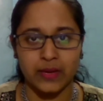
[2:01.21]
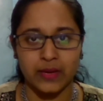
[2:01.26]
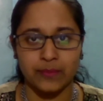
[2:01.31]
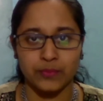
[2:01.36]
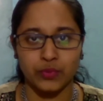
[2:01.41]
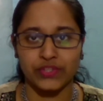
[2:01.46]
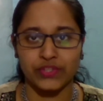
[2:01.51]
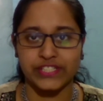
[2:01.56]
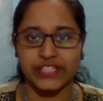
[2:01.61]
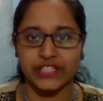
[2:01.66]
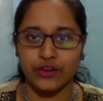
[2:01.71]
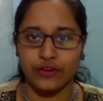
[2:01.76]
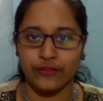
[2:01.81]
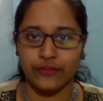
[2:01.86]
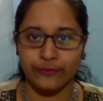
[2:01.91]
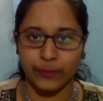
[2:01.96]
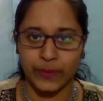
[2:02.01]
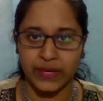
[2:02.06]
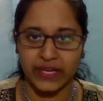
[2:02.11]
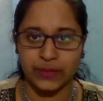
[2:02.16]
composting
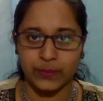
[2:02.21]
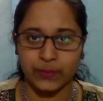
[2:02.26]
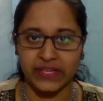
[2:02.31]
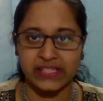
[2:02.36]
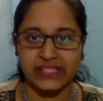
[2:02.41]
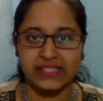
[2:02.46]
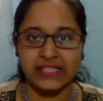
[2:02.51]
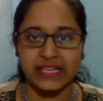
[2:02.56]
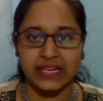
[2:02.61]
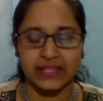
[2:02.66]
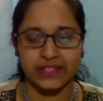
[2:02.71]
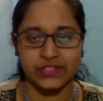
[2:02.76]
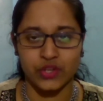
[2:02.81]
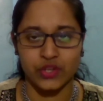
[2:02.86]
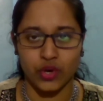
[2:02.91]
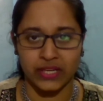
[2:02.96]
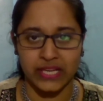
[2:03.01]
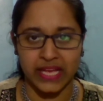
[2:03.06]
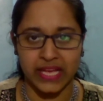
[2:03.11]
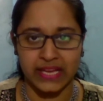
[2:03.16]
of wet waste, that is
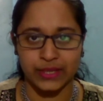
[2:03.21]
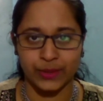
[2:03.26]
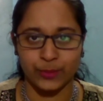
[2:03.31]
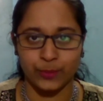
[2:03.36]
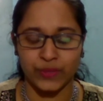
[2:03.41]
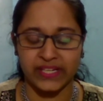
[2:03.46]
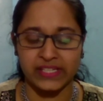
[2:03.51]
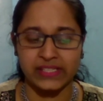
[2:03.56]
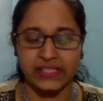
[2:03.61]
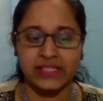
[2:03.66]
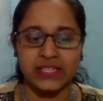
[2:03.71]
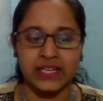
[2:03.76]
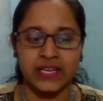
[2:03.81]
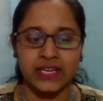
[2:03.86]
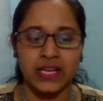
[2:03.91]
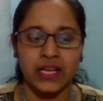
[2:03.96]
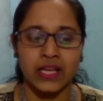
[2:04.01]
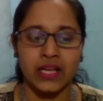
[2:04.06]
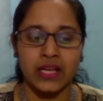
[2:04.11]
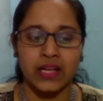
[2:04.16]
organic waste,
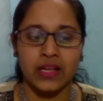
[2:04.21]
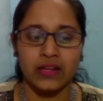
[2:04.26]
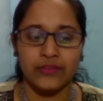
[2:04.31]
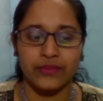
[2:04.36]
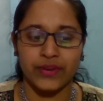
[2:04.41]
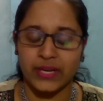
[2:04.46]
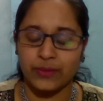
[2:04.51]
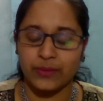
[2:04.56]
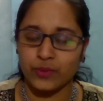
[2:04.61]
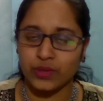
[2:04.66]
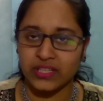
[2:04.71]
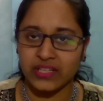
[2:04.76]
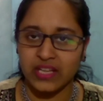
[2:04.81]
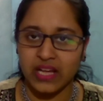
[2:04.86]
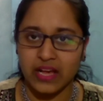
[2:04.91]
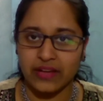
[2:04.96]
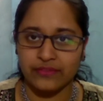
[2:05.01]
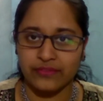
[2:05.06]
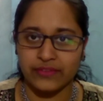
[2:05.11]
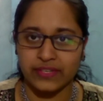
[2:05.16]
rainwater
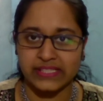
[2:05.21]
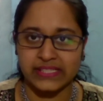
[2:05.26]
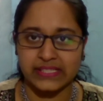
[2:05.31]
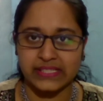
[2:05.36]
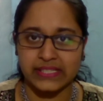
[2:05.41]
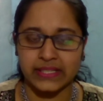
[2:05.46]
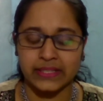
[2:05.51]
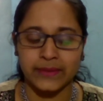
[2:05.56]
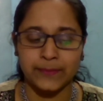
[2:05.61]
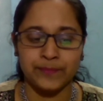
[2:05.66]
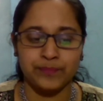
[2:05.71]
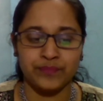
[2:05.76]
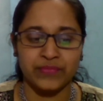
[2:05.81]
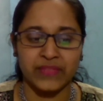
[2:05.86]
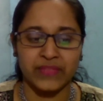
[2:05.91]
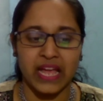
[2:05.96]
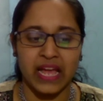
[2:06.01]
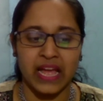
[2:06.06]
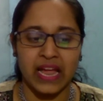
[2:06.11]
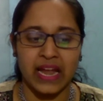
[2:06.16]
harvesting,
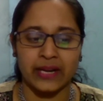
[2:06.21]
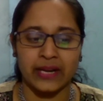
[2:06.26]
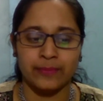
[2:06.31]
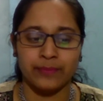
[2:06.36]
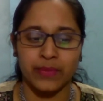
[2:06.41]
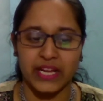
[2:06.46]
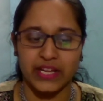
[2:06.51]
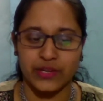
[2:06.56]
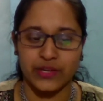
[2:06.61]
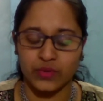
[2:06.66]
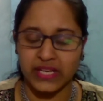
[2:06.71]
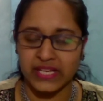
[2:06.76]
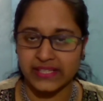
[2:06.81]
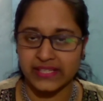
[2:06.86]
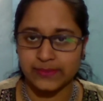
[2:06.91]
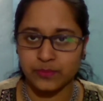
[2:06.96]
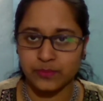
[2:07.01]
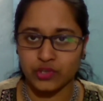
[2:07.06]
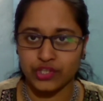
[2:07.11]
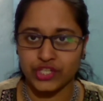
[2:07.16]
and
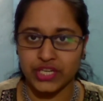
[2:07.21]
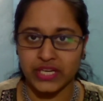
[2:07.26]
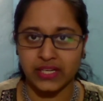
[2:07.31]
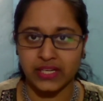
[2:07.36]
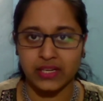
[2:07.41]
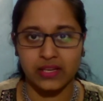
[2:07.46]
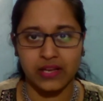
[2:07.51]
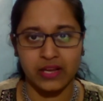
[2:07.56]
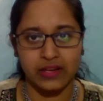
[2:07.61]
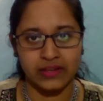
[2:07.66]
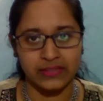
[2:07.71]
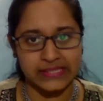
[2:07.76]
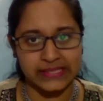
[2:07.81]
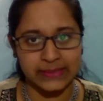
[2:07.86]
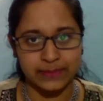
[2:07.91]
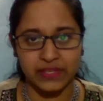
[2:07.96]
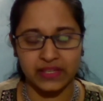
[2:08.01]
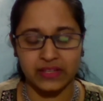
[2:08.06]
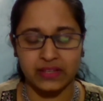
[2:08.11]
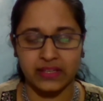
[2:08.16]
biogas project,
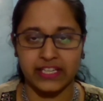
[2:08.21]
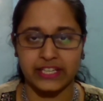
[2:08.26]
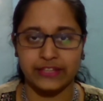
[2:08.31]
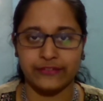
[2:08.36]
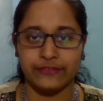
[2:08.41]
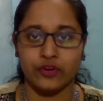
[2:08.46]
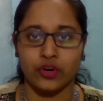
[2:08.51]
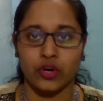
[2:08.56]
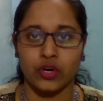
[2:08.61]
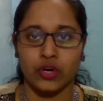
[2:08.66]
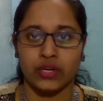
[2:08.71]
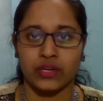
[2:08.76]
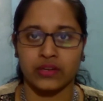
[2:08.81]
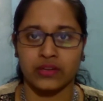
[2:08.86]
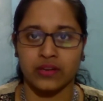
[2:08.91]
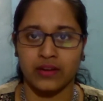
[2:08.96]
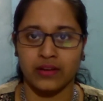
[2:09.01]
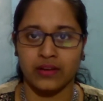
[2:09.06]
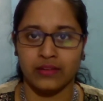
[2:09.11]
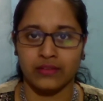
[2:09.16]
similarly for
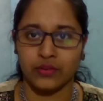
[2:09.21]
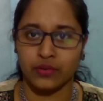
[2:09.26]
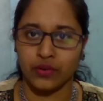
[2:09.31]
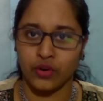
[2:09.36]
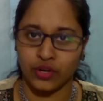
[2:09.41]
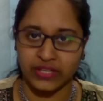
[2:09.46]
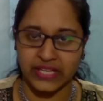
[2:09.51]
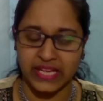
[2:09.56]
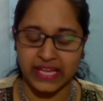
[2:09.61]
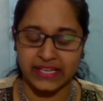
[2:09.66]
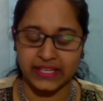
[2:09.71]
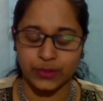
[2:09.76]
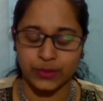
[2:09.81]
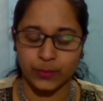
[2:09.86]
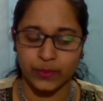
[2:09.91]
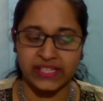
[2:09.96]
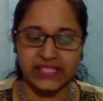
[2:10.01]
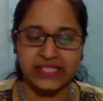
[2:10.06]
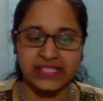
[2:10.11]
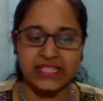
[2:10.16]
uh, organic
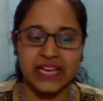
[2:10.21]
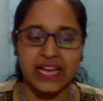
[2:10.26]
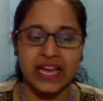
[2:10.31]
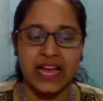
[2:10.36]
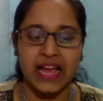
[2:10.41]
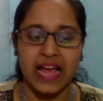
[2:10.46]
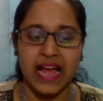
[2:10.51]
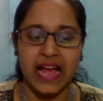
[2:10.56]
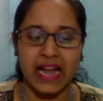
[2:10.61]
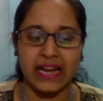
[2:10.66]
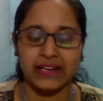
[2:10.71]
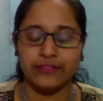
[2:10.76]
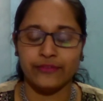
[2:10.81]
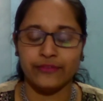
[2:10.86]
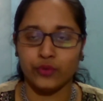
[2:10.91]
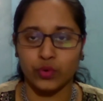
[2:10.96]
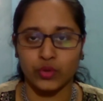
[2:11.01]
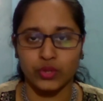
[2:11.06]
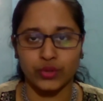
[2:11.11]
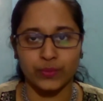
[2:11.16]
waste. And
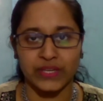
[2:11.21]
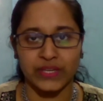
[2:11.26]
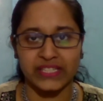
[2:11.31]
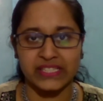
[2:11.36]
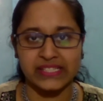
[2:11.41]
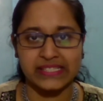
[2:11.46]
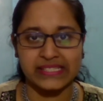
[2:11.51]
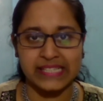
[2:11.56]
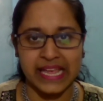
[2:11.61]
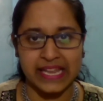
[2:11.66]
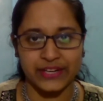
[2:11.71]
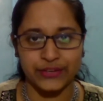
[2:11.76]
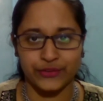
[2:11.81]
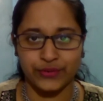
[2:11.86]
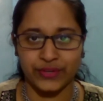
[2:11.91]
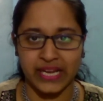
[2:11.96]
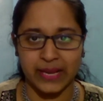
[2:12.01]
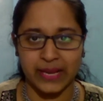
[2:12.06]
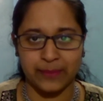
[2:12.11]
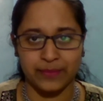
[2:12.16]
fourth one is
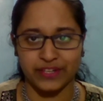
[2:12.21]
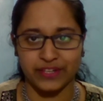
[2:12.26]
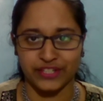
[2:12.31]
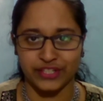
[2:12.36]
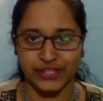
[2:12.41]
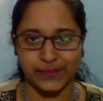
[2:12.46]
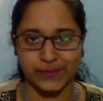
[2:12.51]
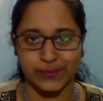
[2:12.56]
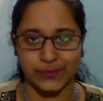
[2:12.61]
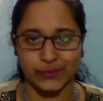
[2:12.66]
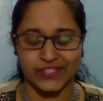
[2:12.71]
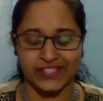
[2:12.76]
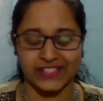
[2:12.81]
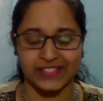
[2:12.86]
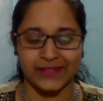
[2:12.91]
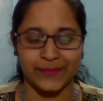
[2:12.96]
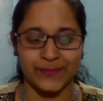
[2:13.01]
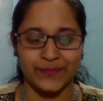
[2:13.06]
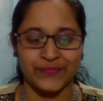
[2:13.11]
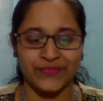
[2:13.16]
sanitary napkin disposal.